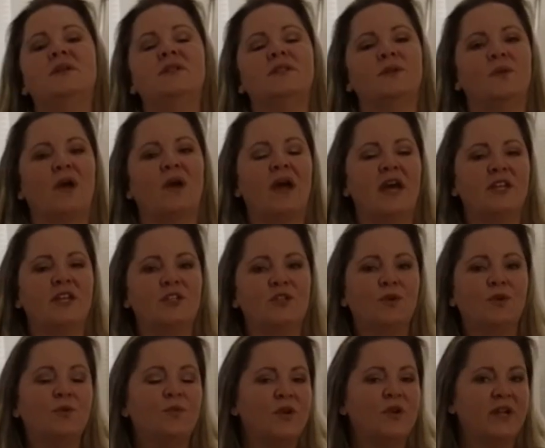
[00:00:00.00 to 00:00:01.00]
So as
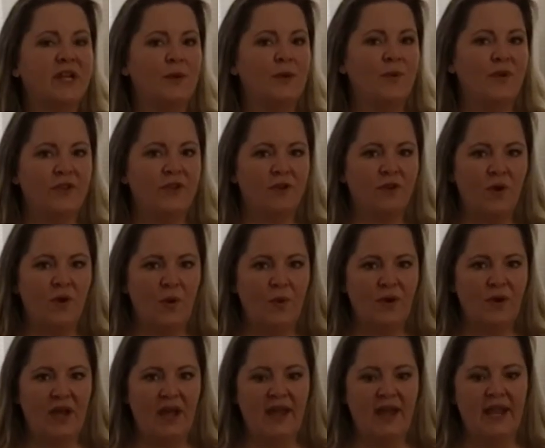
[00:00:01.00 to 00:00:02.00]
you're working with your
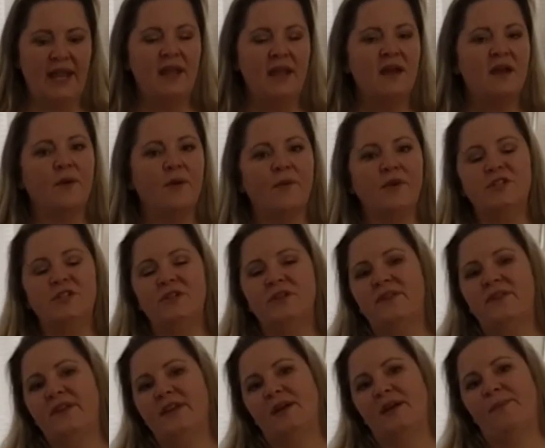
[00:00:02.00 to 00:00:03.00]
own eye, I want you to
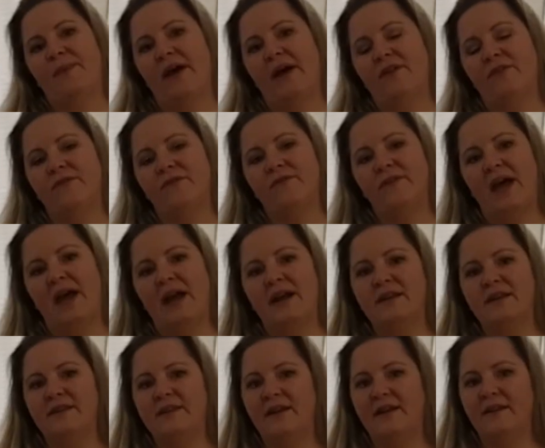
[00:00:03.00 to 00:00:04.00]
think about the
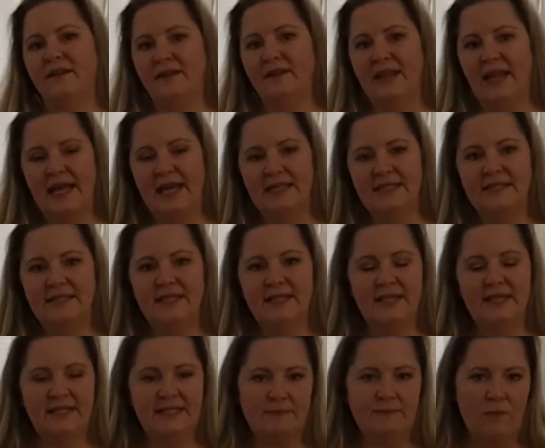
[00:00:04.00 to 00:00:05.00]
fact that less
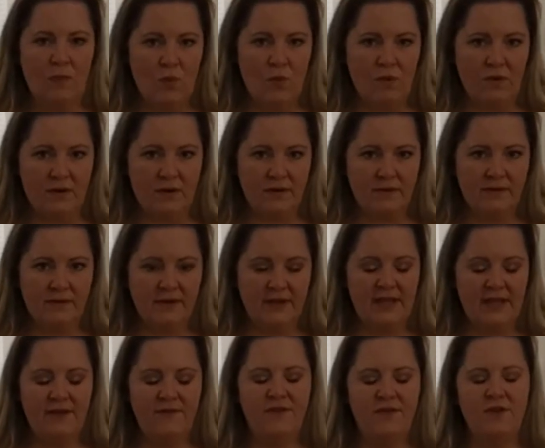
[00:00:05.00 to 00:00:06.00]
is more.
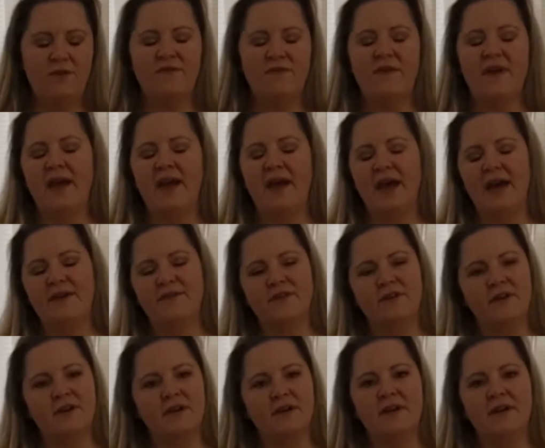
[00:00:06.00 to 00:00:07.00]
If you've
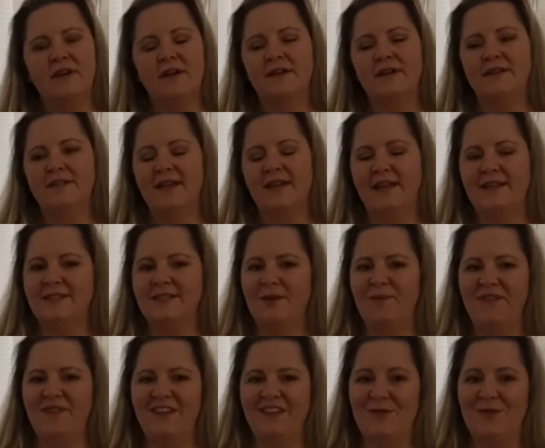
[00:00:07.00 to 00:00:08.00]
ever done
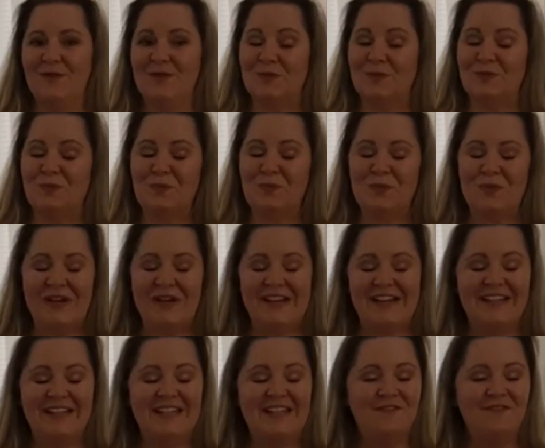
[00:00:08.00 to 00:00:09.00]
something that was
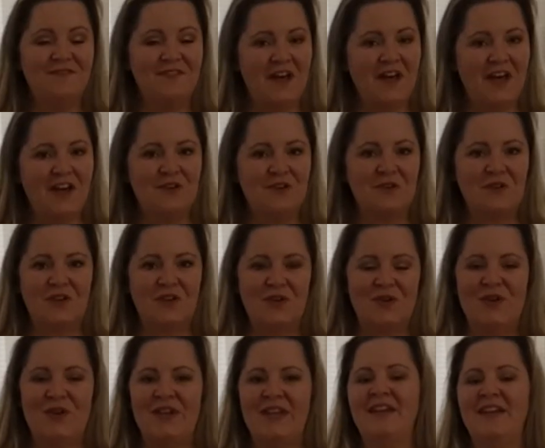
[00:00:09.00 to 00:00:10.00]
really fun or
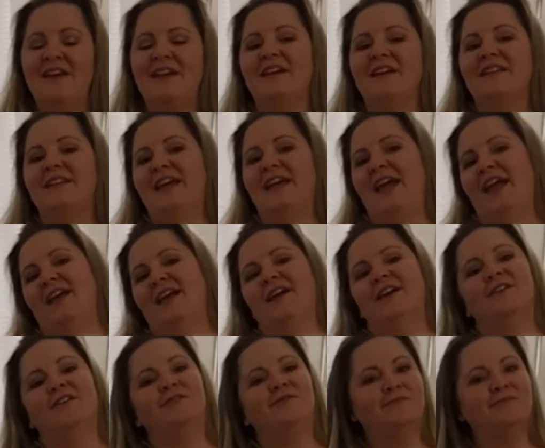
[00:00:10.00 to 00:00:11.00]
good, like
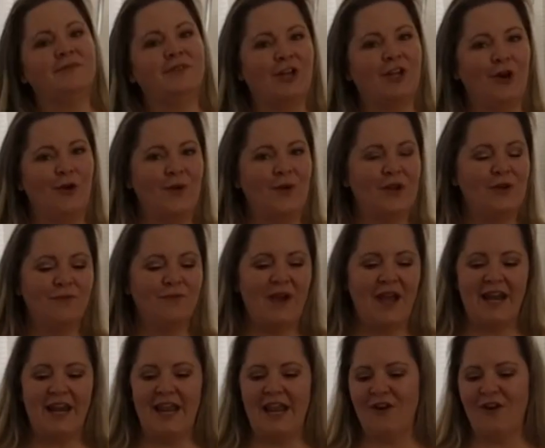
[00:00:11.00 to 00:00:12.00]
going
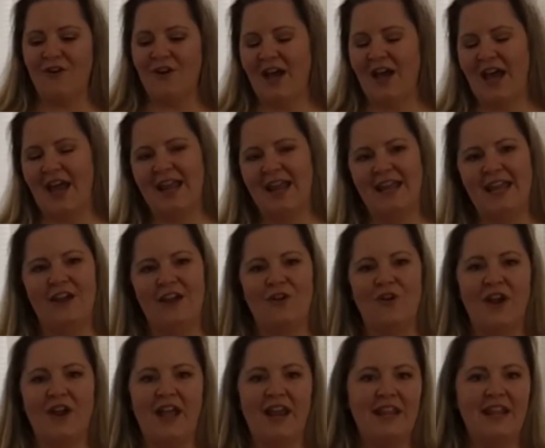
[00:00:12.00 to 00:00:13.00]
running or hiking
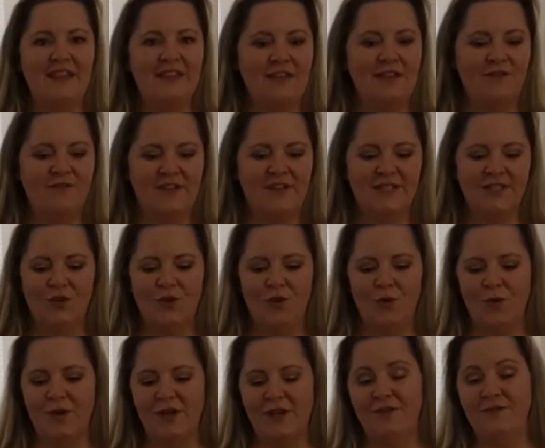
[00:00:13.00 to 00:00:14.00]
or anything
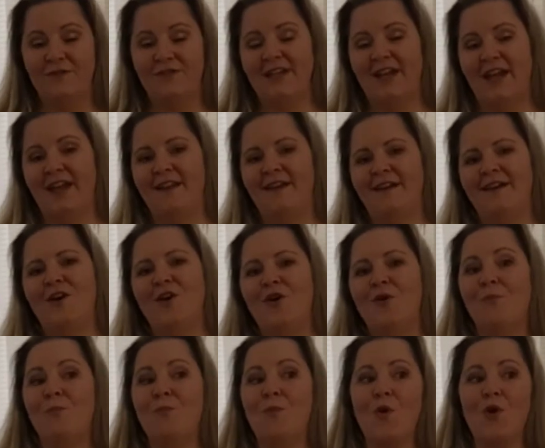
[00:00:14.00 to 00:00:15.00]
physical where you've done
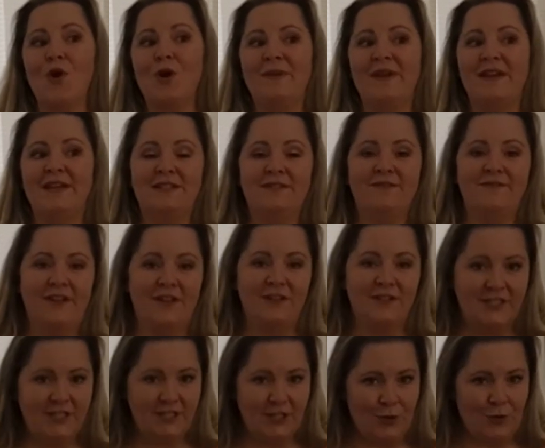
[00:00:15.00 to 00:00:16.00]
more because it
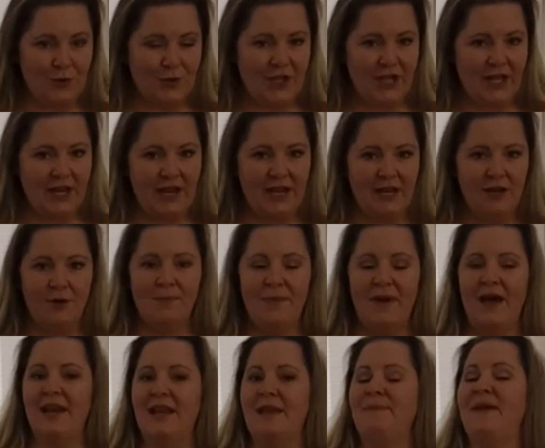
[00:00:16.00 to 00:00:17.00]
felt so good and your
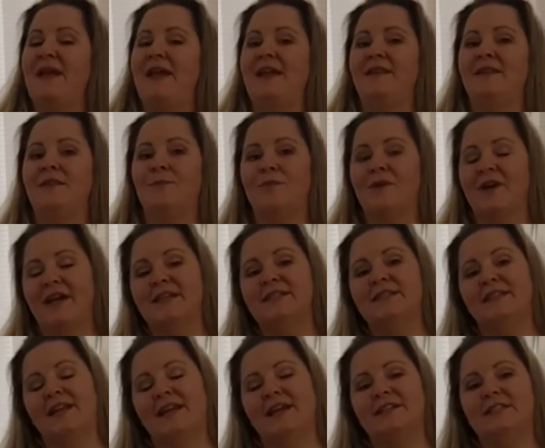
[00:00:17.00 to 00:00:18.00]
body paid the price
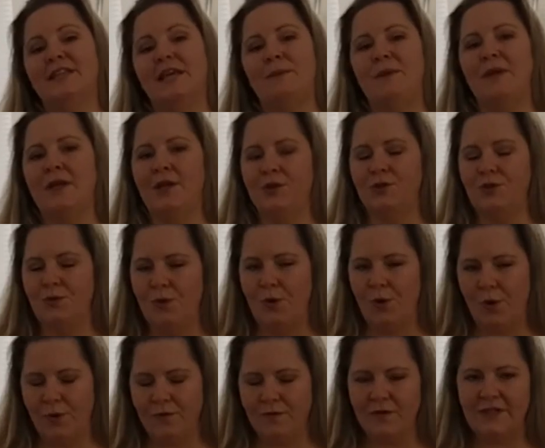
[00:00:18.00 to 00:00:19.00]
the next day because you
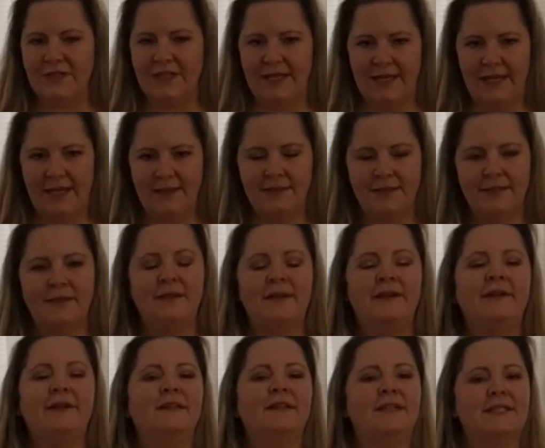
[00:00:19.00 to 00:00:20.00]
overdid it,
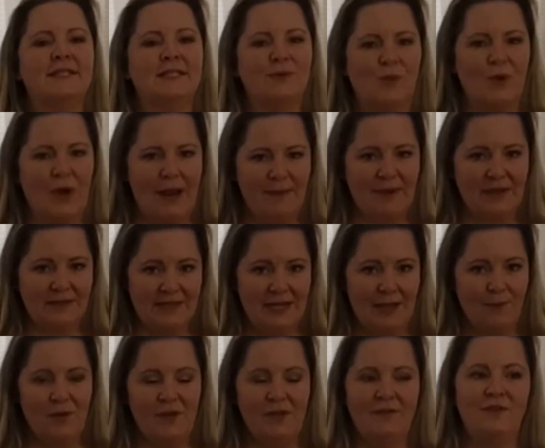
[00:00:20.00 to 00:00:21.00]
this is a prime
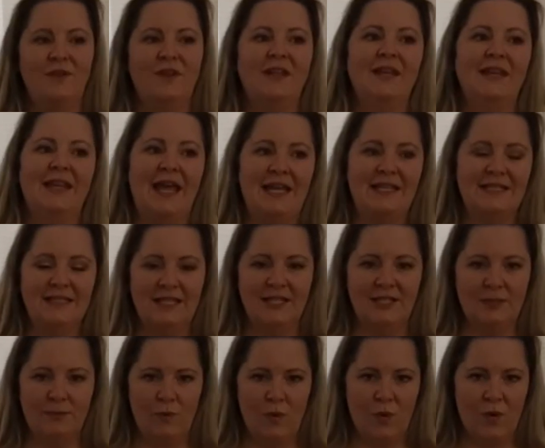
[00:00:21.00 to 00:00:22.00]
example of less
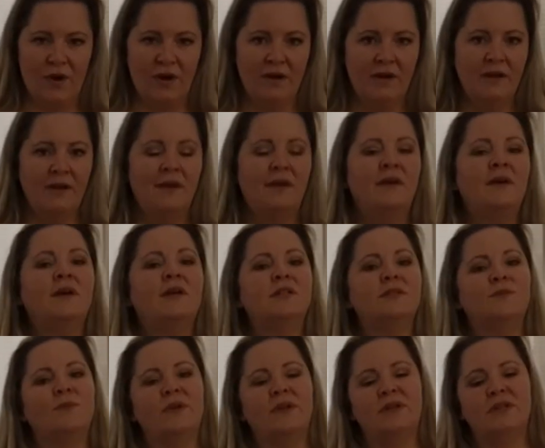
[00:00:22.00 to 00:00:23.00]
is more.
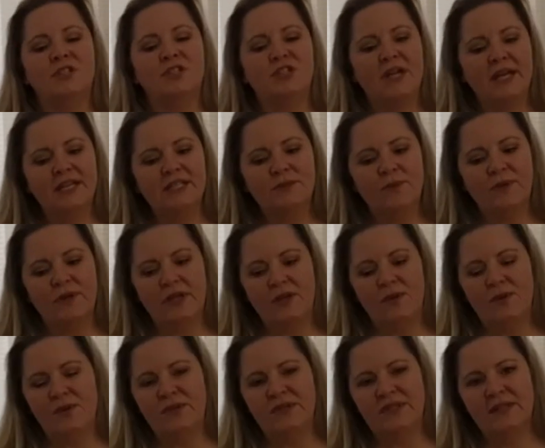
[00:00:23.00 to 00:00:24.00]
So we just want to
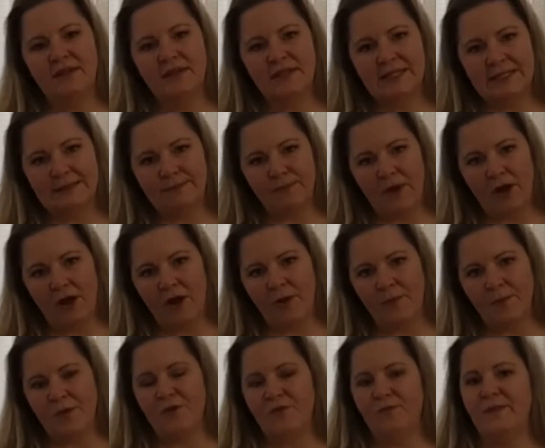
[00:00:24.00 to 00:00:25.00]
use
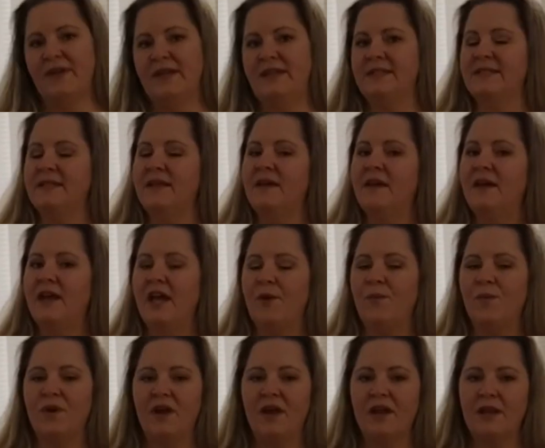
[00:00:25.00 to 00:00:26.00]
small movements,
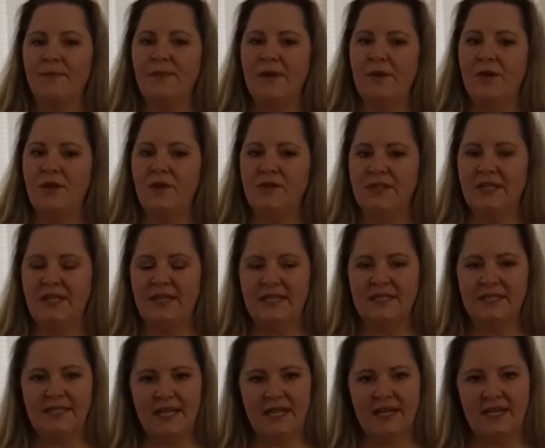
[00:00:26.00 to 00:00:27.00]
and we're not going to be using
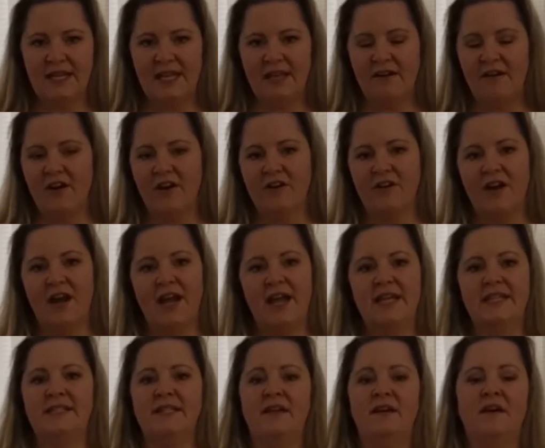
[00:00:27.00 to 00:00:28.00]
this technique on our
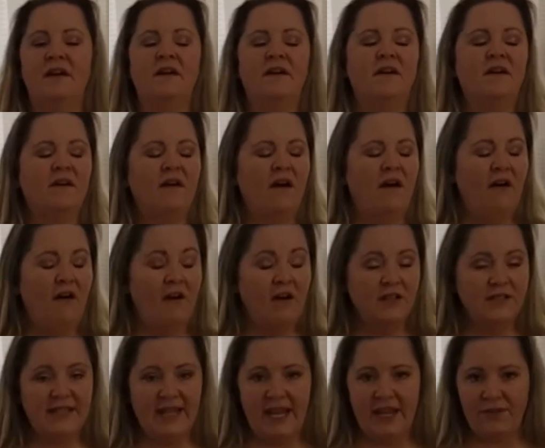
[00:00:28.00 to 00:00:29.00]
eyes
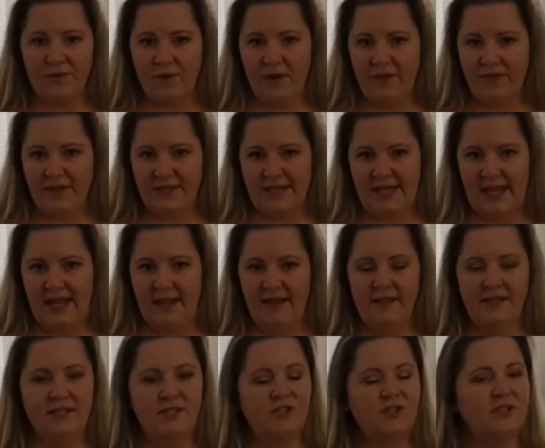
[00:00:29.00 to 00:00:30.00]
all day throughout the day.
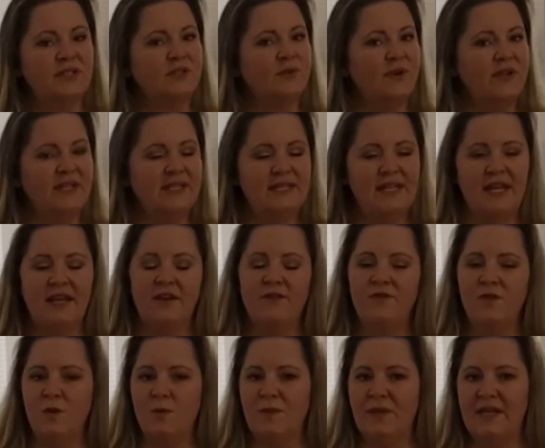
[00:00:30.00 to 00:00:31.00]
It's just going to take a
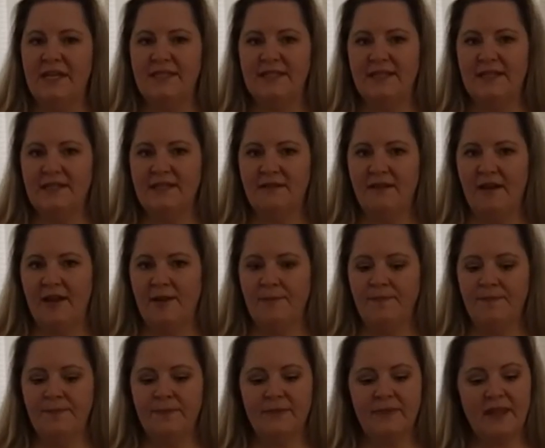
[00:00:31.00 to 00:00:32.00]
few minutes at a
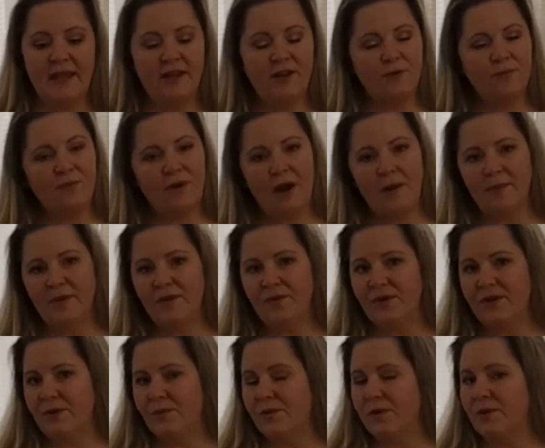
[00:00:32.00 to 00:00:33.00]
time, and you're probably
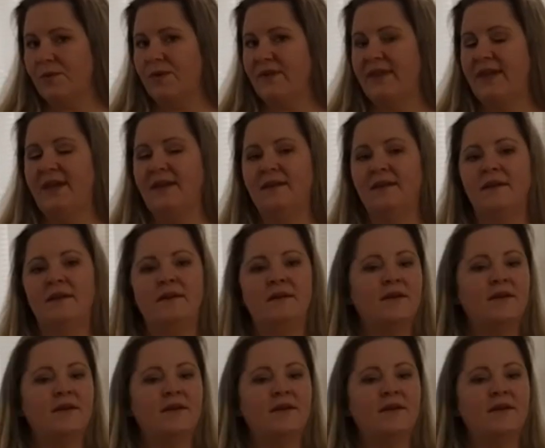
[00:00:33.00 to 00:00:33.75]
going to work with it